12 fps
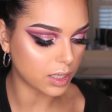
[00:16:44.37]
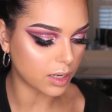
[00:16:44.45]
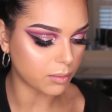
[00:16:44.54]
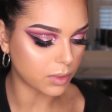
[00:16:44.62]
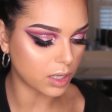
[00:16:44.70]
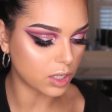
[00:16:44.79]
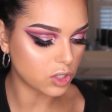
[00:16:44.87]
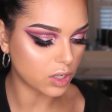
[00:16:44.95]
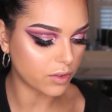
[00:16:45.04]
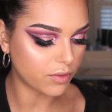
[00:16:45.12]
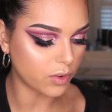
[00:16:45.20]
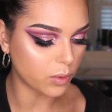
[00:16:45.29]
and I'm going to
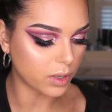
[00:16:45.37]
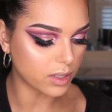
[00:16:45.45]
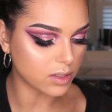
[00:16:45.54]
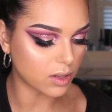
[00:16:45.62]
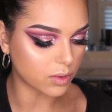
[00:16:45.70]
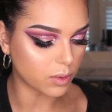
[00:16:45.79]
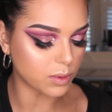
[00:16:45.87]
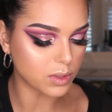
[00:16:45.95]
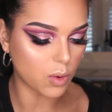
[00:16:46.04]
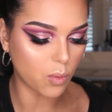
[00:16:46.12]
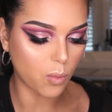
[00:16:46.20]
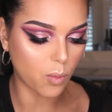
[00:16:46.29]
try to focus on those
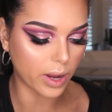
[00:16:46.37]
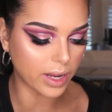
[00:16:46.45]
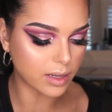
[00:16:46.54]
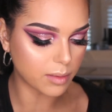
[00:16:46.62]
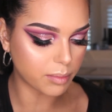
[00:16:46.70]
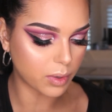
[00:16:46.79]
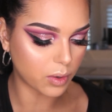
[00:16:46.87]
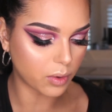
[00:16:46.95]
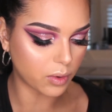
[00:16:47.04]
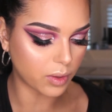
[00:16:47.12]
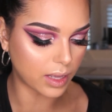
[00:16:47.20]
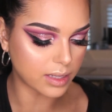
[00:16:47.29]
white
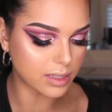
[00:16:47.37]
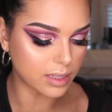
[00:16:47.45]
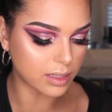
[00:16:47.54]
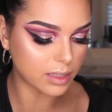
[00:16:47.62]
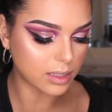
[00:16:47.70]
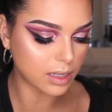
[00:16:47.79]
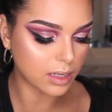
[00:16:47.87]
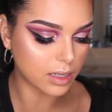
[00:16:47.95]
pearlescent